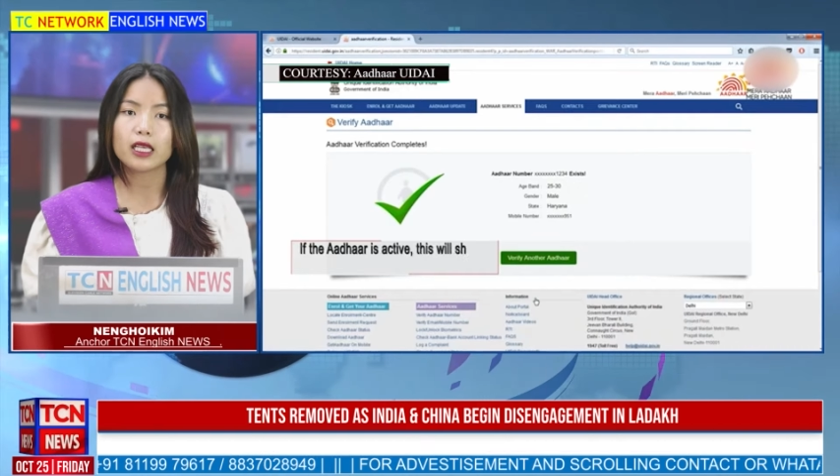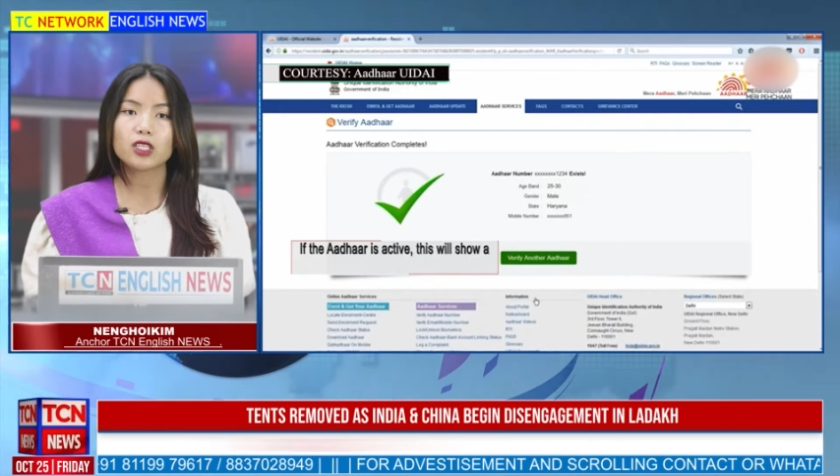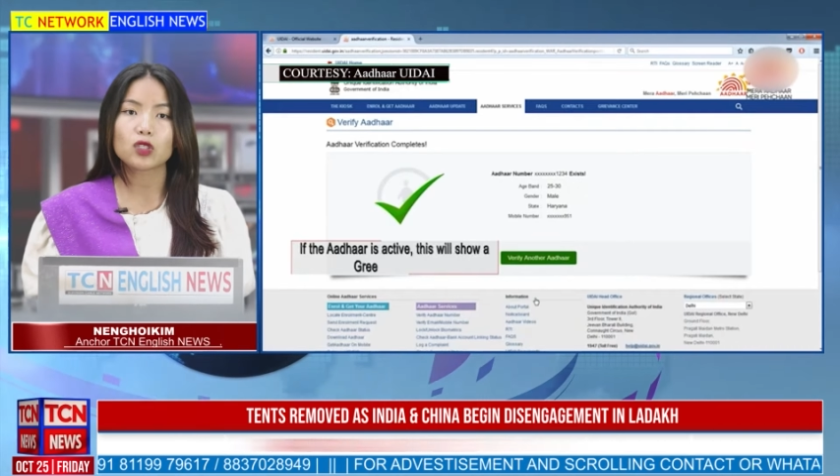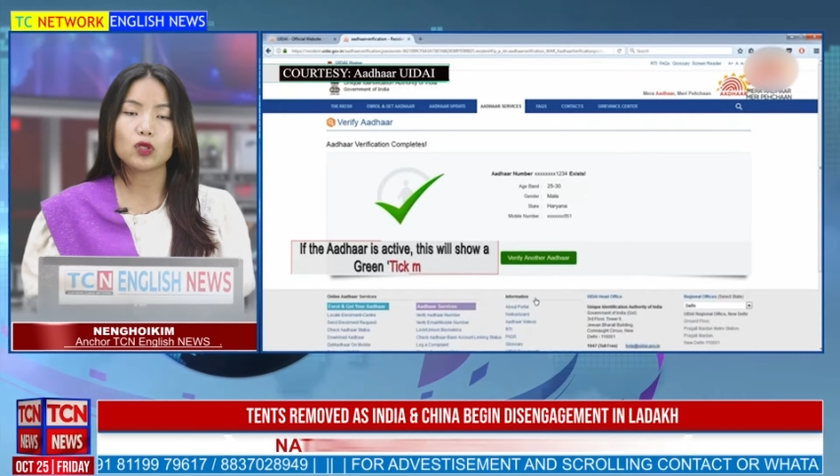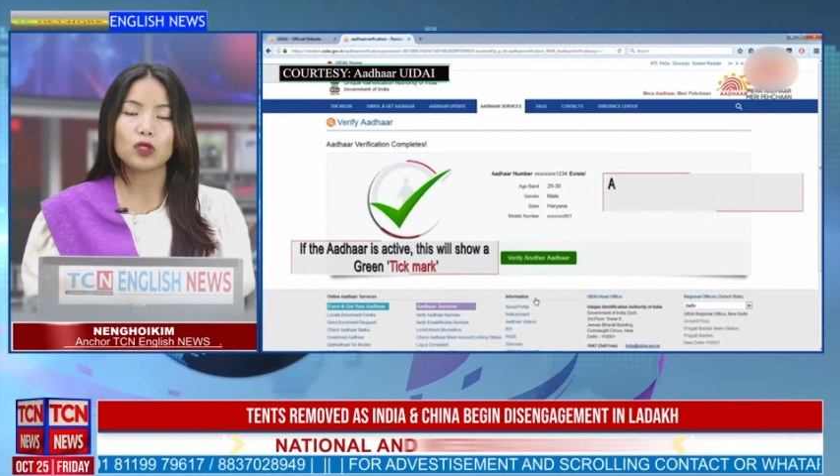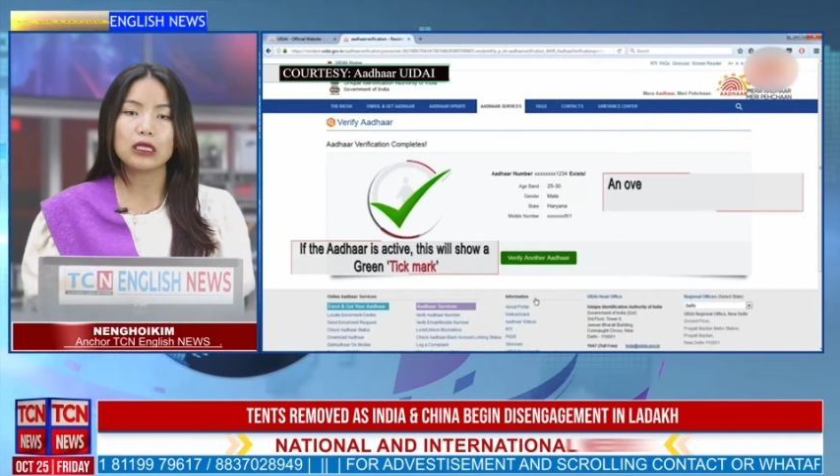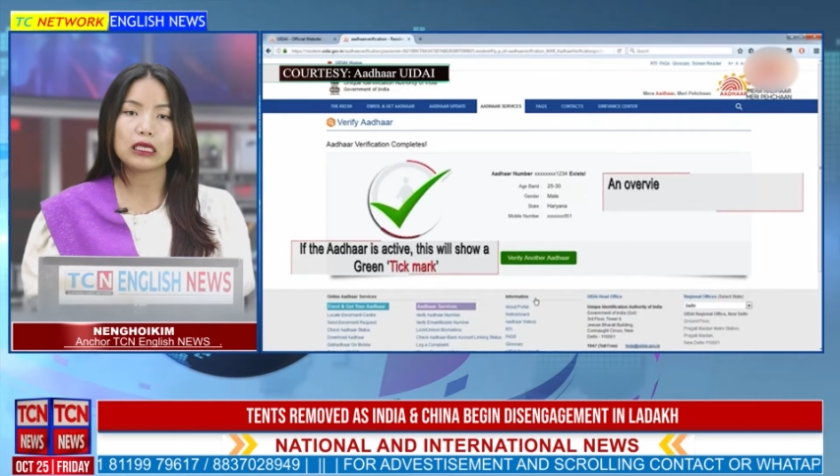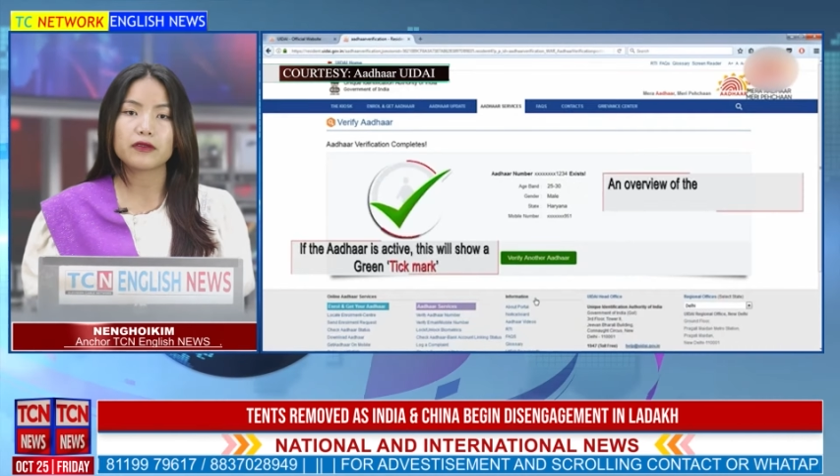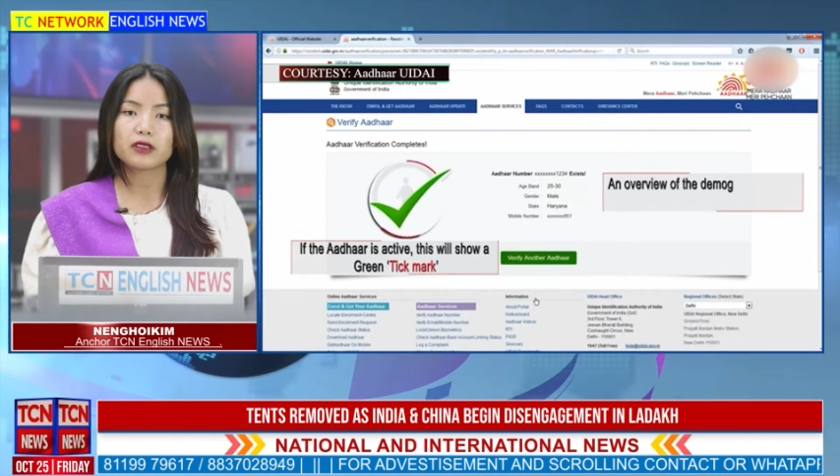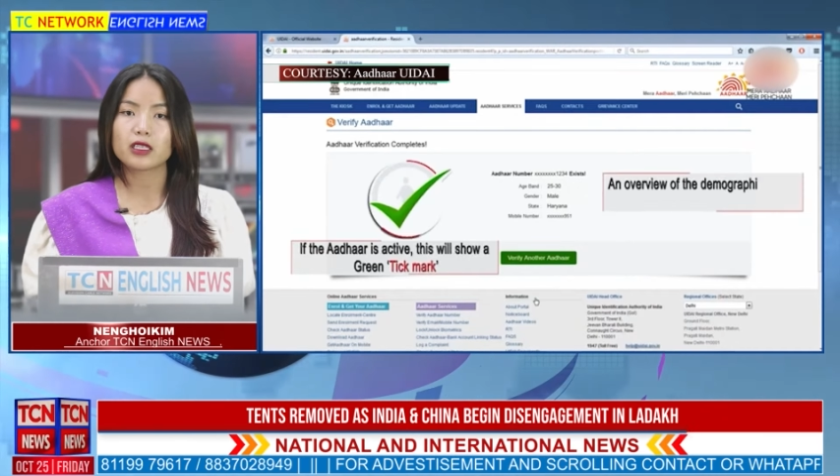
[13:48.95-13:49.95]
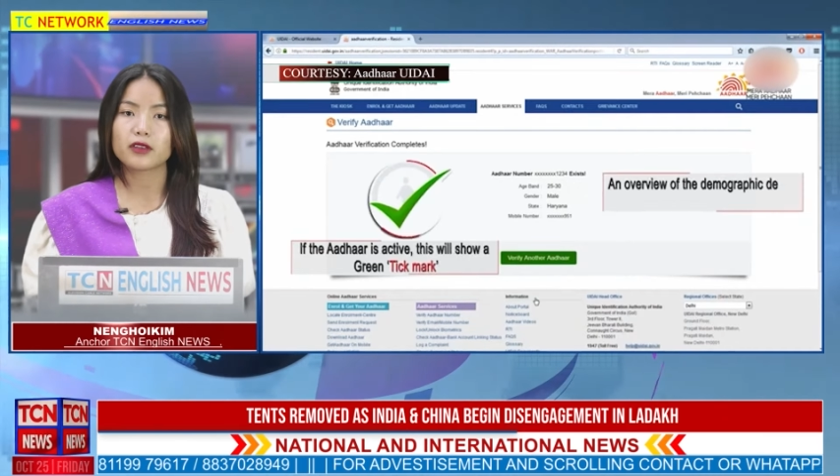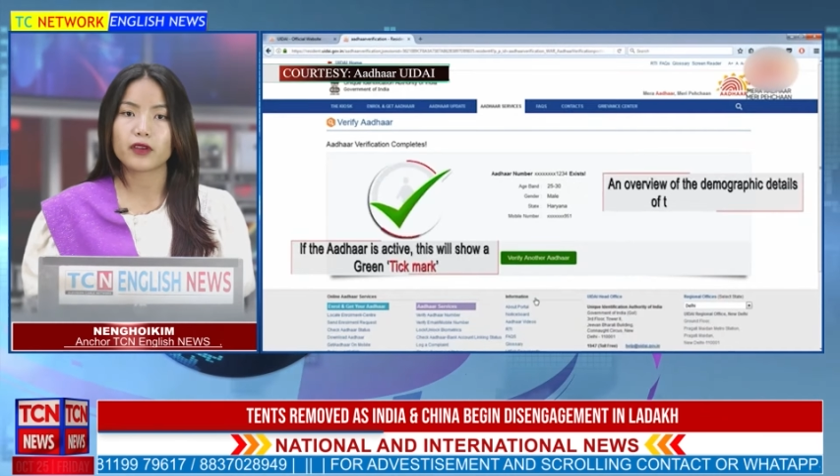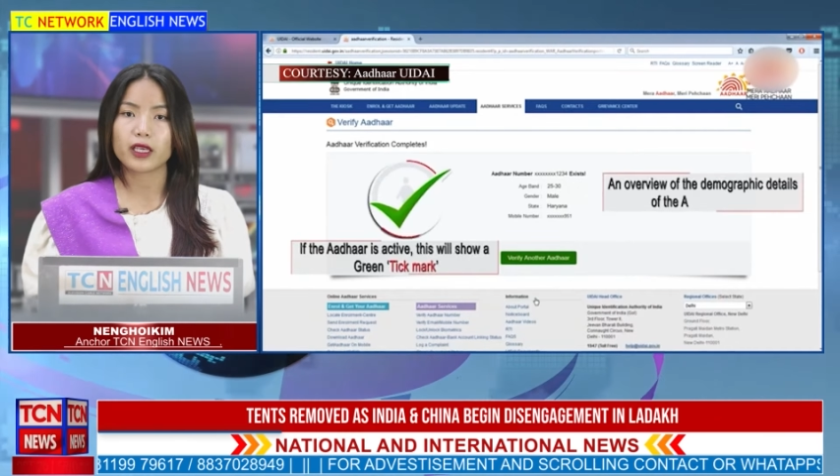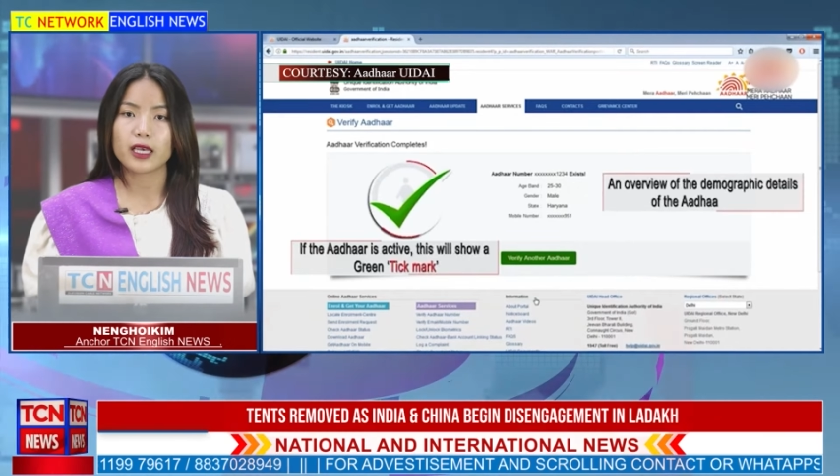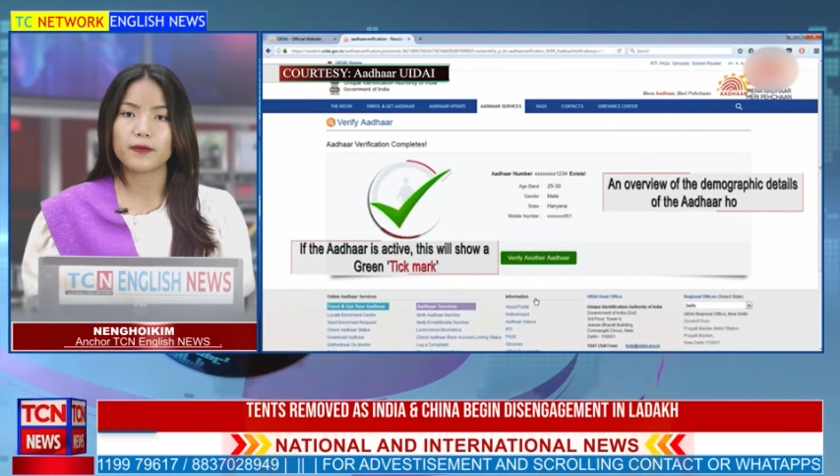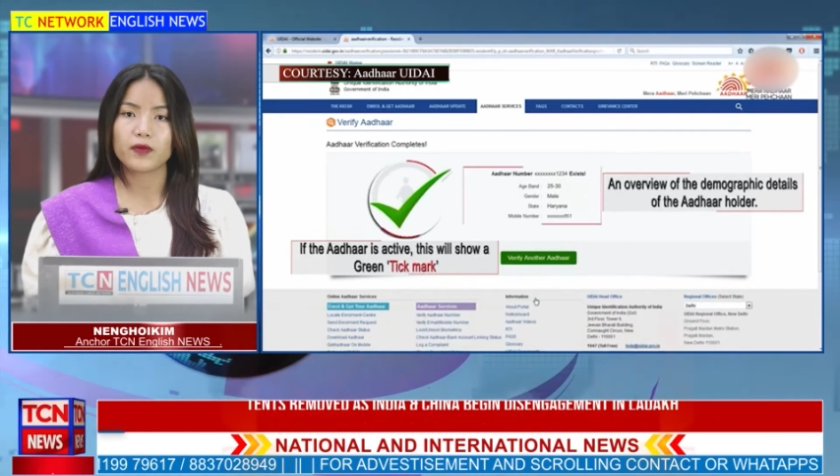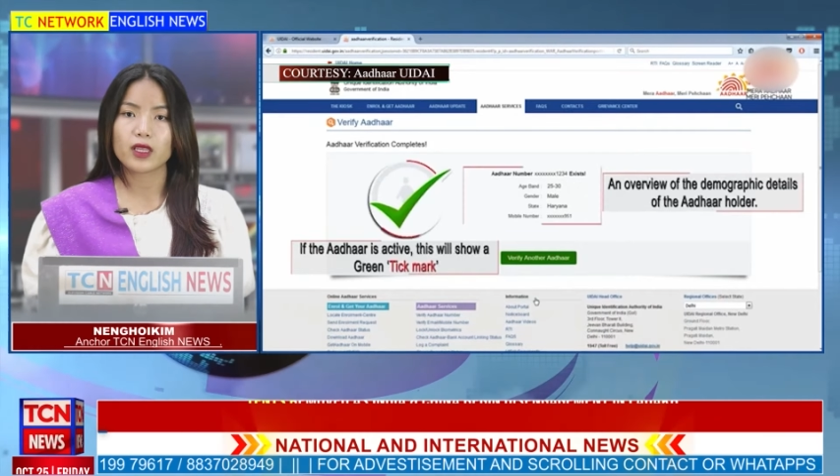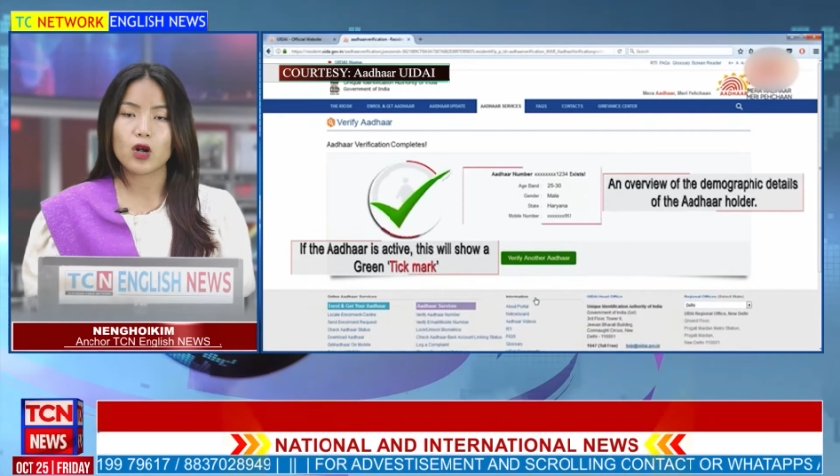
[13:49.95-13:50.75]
his school leave certificate,